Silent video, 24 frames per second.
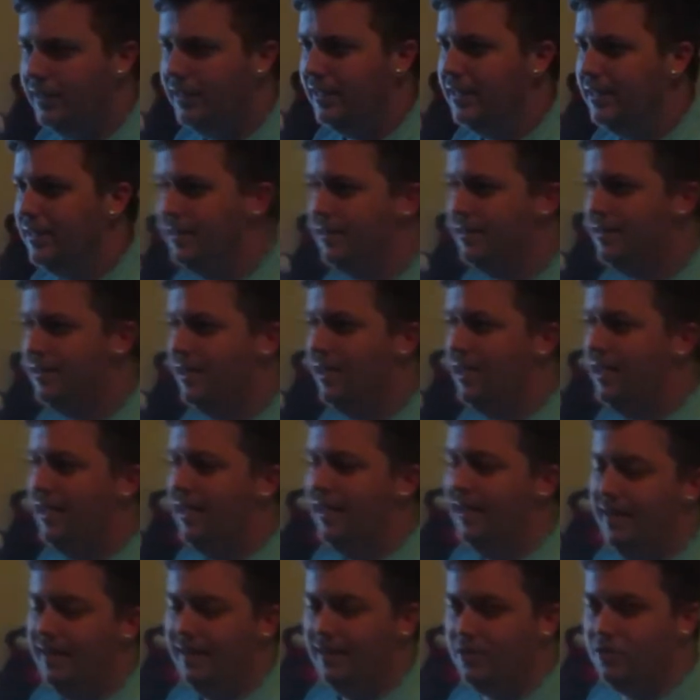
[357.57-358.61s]
I guess,
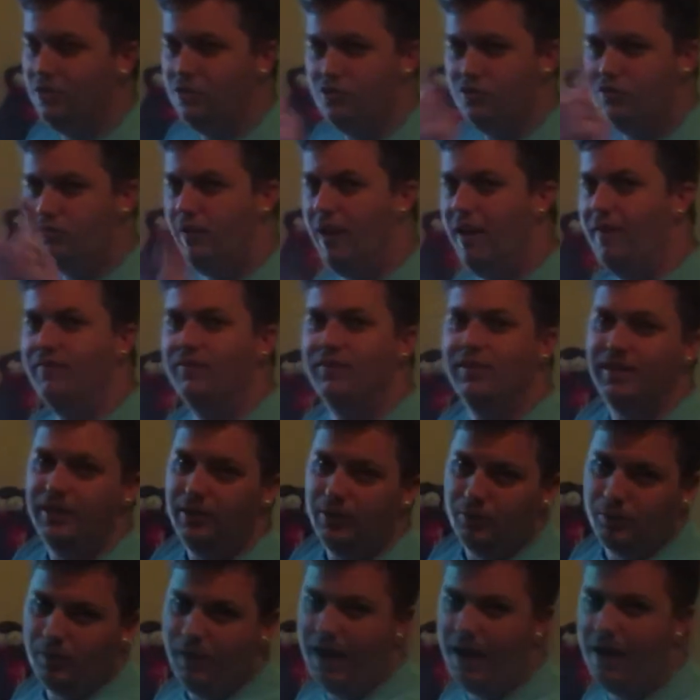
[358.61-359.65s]
and it's traveling
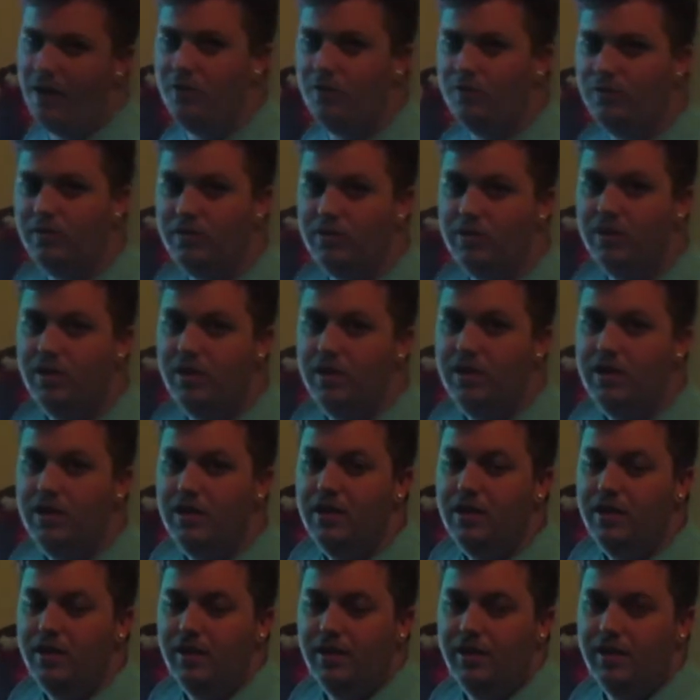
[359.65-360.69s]
around
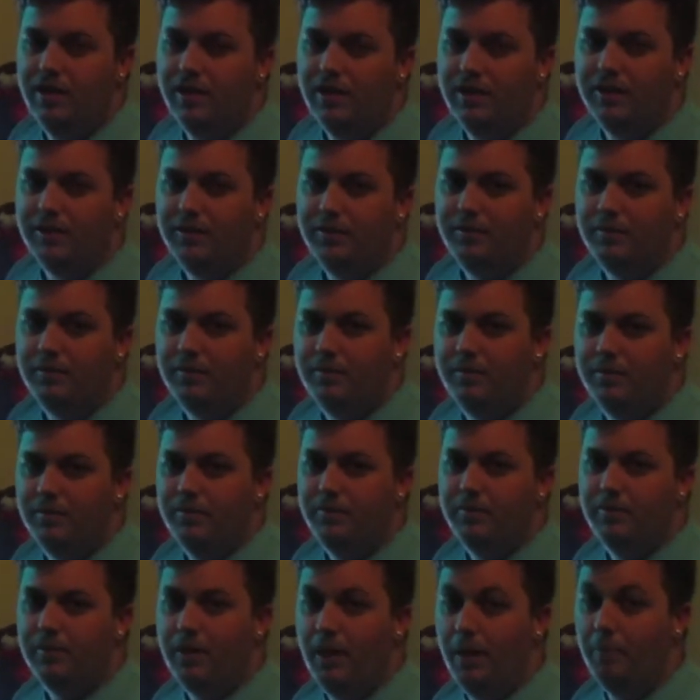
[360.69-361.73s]
um,
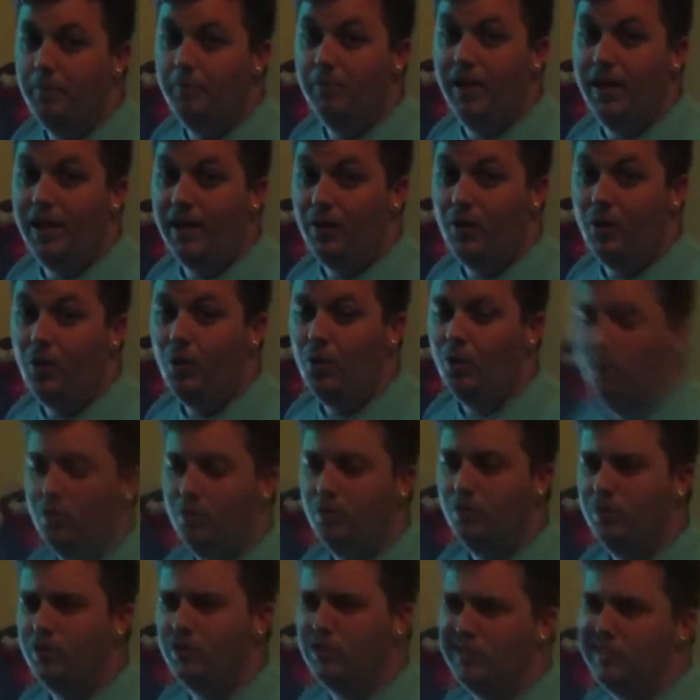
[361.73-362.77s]
a black hole,
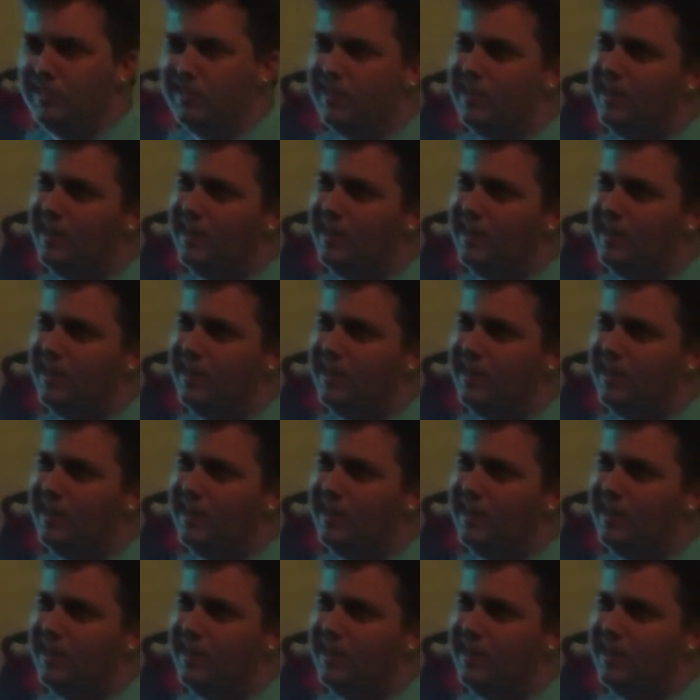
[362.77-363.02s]
which is